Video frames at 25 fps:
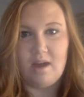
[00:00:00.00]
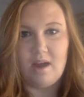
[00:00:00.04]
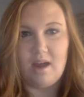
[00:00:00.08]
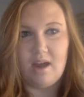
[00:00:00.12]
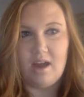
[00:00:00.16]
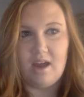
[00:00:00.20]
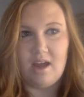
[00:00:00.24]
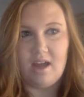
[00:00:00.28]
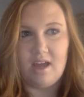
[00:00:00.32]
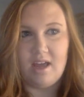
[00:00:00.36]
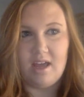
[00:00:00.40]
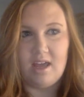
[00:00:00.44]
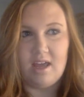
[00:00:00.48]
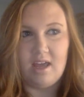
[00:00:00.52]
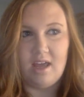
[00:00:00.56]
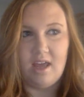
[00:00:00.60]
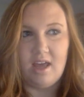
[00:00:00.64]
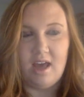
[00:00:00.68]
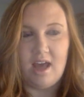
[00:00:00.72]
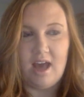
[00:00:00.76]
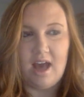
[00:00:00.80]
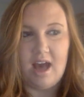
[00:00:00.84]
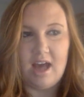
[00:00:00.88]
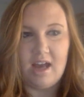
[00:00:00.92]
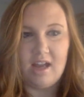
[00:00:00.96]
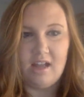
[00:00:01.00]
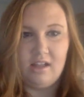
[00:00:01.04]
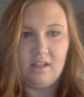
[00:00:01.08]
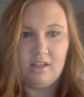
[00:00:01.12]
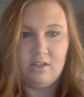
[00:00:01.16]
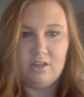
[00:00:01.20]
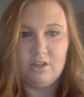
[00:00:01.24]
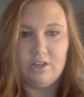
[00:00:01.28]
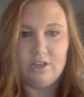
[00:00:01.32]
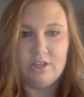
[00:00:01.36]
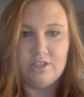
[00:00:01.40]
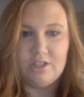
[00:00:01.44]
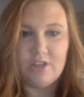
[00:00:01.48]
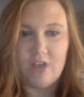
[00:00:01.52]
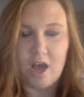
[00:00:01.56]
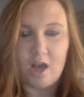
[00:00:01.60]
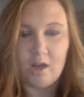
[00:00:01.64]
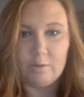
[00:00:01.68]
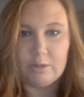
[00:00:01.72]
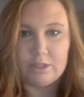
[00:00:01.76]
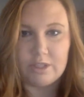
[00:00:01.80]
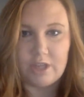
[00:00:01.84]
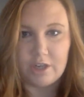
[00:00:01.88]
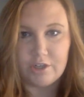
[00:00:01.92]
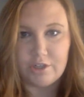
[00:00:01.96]
I had a good
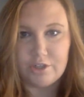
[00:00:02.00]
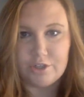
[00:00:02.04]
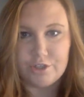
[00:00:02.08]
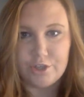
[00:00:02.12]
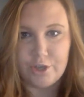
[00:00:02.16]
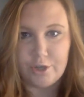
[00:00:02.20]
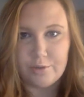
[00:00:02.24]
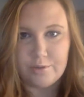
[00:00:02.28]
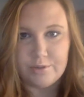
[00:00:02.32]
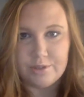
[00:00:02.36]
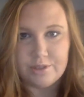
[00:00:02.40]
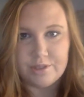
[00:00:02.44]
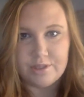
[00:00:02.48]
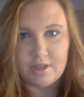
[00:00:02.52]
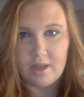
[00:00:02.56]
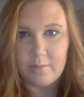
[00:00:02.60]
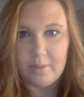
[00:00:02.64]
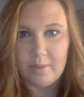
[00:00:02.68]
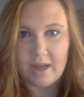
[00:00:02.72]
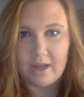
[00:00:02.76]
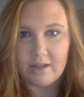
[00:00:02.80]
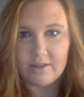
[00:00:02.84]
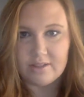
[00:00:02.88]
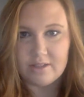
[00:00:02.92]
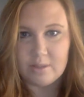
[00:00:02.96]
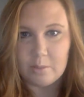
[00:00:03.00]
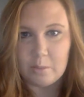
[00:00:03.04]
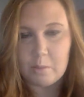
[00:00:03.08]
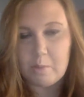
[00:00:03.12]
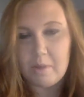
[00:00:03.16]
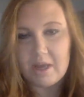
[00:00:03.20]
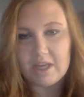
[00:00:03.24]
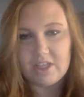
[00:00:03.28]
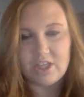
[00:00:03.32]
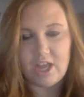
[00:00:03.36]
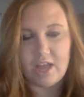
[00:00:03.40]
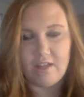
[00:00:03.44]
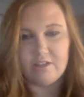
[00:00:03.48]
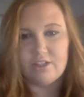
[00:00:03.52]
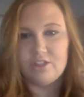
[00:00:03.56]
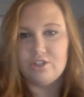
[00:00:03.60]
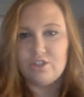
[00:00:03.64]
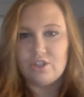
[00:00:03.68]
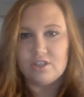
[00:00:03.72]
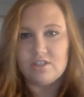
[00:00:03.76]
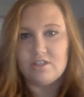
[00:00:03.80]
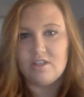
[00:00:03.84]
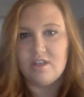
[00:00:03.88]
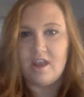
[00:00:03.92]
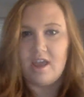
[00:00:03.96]
talk with Dr. Jones about some of my
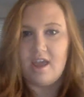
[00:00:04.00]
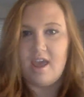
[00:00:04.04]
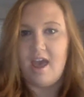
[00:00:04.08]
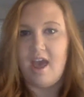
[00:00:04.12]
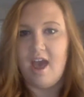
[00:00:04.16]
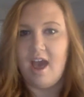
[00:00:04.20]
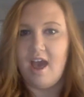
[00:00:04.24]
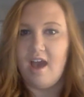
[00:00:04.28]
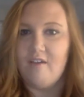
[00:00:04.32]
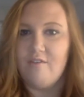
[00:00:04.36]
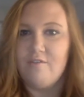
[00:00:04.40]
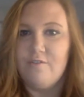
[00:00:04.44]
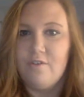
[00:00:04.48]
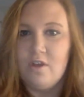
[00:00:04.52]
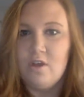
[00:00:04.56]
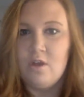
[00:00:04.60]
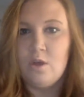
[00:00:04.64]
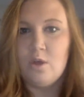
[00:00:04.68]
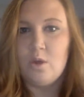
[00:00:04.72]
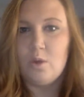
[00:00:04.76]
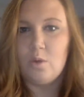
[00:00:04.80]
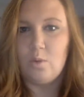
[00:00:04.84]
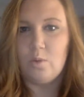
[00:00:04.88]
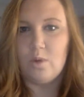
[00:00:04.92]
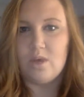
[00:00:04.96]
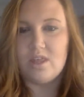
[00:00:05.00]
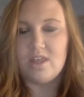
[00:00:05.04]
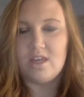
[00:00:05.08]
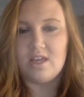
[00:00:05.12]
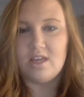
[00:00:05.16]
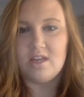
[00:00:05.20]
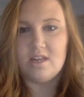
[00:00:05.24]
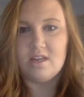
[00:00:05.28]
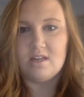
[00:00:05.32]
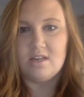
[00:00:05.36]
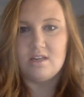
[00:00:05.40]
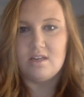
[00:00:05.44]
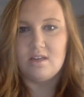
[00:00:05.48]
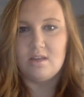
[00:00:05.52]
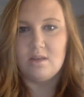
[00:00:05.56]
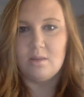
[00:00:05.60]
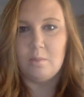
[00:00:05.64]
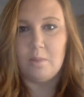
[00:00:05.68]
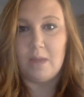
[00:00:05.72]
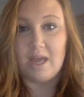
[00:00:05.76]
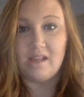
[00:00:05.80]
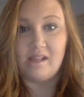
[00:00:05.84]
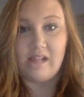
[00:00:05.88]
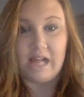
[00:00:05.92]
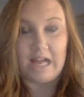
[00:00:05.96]
challenges that I have within
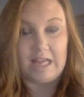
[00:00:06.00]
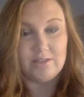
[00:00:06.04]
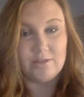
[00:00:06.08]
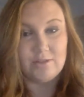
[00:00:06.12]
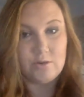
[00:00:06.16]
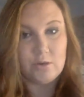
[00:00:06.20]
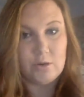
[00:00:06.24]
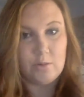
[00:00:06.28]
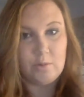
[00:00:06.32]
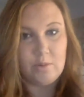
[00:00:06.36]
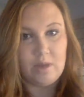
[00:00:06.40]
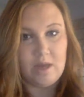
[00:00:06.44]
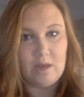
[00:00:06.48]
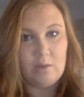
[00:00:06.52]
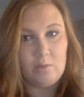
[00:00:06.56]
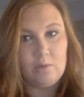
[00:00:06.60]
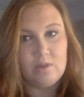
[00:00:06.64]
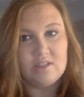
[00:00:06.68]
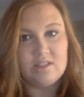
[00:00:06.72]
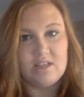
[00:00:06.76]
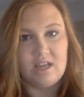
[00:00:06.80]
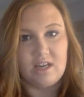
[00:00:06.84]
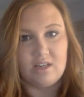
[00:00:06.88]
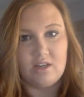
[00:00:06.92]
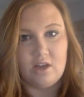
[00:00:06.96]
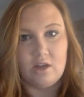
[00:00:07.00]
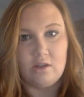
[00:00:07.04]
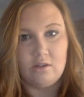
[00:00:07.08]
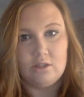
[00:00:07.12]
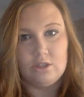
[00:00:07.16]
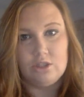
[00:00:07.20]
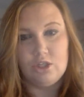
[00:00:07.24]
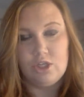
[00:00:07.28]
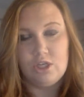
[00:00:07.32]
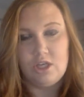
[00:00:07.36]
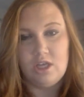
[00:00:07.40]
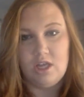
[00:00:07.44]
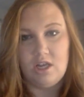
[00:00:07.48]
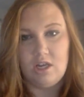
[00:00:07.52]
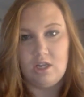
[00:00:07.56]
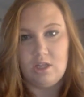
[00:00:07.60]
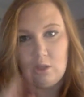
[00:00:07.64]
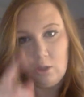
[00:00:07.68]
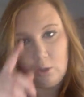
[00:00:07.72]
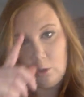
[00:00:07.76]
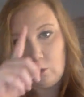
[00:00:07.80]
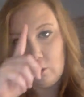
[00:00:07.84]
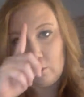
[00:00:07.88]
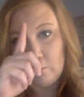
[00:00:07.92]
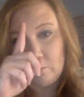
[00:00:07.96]
my classroom and with technology and in
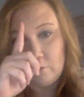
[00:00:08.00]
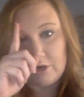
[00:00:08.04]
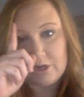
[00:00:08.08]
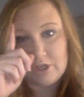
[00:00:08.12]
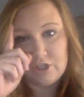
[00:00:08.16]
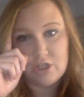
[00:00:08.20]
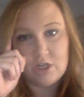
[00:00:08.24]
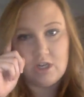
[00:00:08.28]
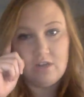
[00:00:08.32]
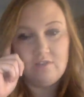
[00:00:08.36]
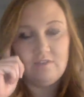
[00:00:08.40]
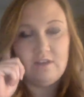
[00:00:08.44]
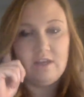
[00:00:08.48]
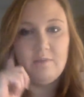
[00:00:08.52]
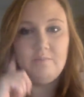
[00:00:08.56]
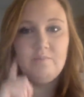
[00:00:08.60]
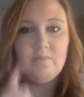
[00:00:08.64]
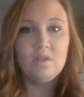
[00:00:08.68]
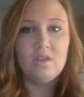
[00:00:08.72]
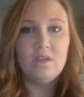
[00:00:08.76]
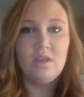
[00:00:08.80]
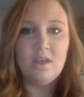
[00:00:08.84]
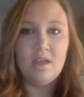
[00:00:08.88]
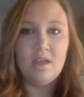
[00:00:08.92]
the incorporation of it.